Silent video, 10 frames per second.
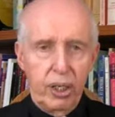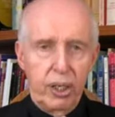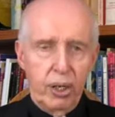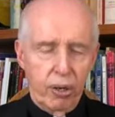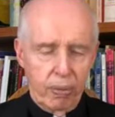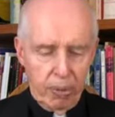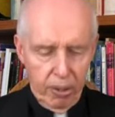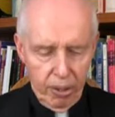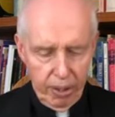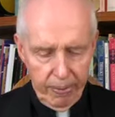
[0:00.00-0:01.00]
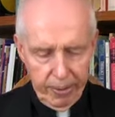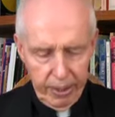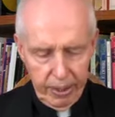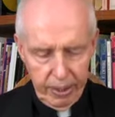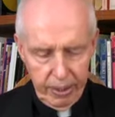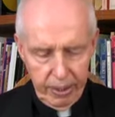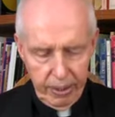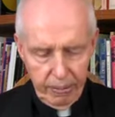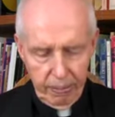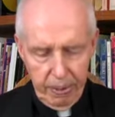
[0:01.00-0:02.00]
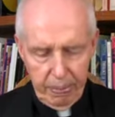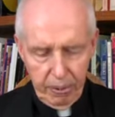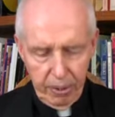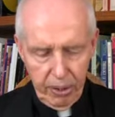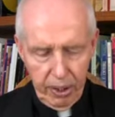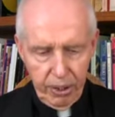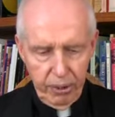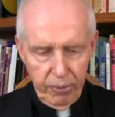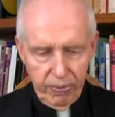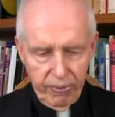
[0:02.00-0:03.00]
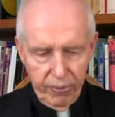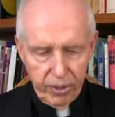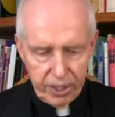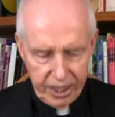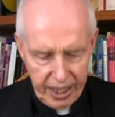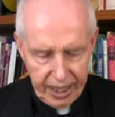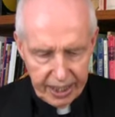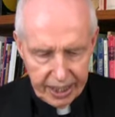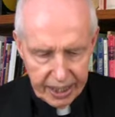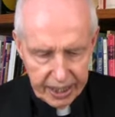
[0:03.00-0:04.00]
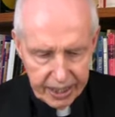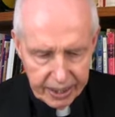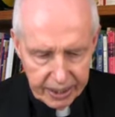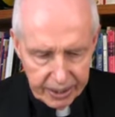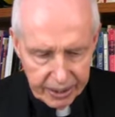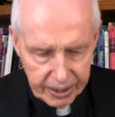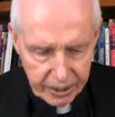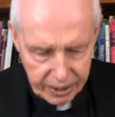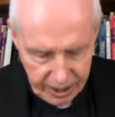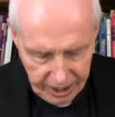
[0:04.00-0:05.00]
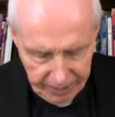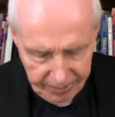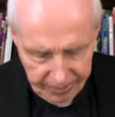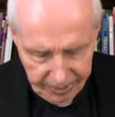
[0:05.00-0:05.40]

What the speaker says: No more will people call you forsaken, you see,